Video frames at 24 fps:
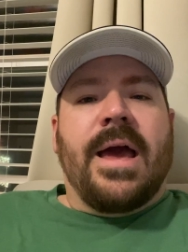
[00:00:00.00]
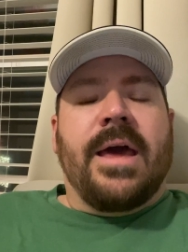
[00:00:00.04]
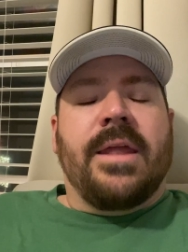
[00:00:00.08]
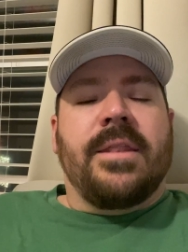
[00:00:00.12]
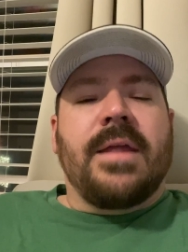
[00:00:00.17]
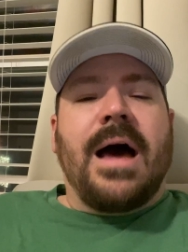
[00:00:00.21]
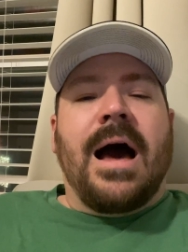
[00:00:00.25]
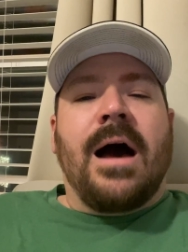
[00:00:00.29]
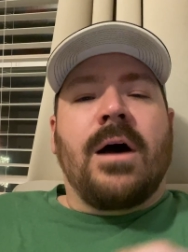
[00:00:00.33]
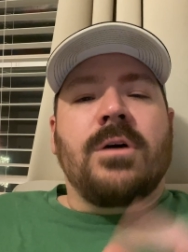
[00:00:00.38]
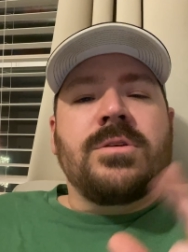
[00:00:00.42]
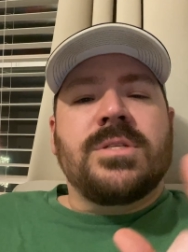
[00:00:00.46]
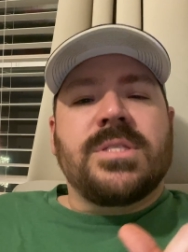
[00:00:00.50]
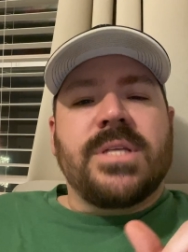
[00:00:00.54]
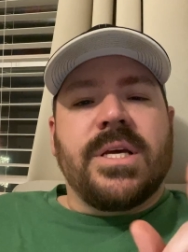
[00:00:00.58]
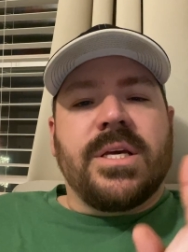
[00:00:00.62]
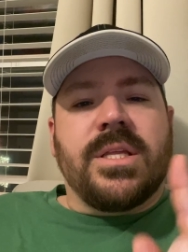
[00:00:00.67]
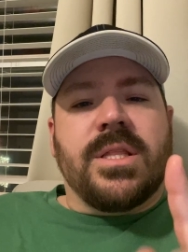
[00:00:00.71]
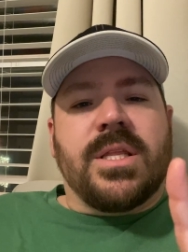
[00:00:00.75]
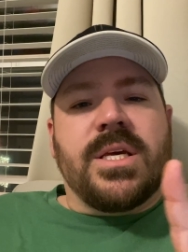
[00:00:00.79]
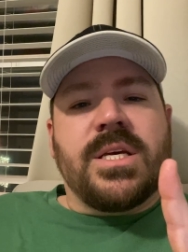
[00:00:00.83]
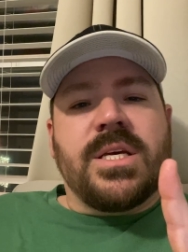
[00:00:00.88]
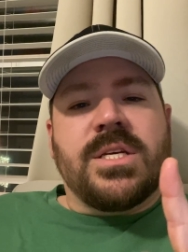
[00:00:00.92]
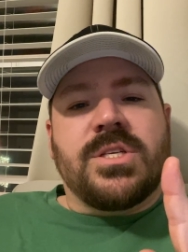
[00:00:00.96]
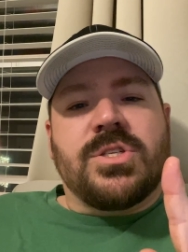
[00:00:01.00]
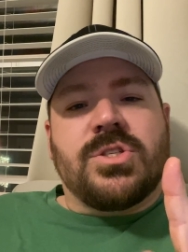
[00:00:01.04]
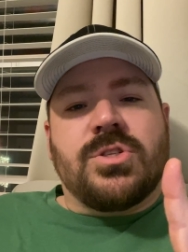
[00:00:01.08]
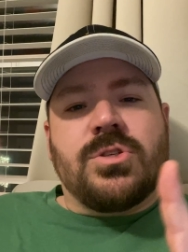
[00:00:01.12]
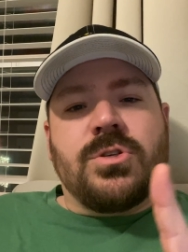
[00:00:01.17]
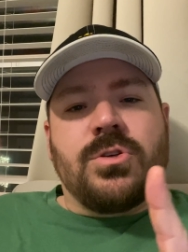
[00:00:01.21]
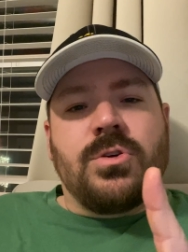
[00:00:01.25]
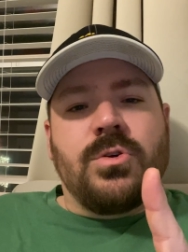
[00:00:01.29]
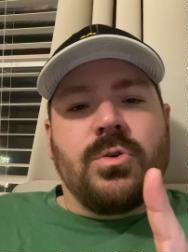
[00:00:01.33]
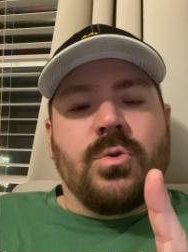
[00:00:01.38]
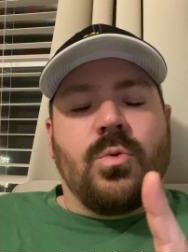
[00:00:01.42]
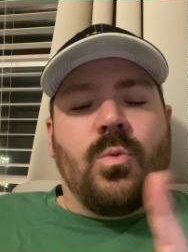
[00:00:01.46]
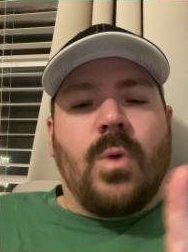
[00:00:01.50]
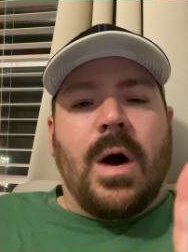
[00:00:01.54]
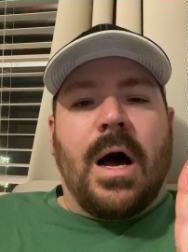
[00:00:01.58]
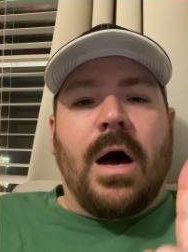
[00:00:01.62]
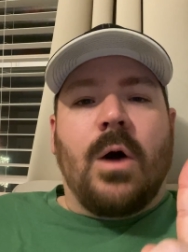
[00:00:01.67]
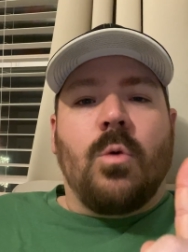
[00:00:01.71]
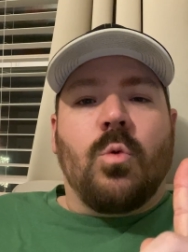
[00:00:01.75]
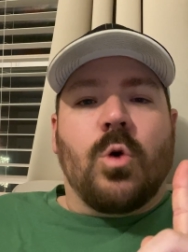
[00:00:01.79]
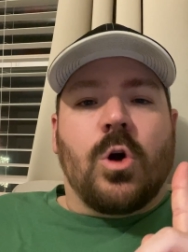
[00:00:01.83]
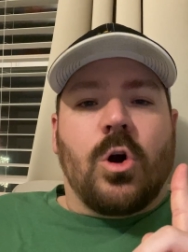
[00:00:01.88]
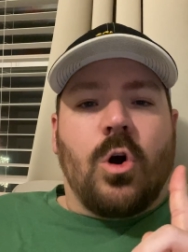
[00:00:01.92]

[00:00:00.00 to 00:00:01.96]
And I'll say this too, while we're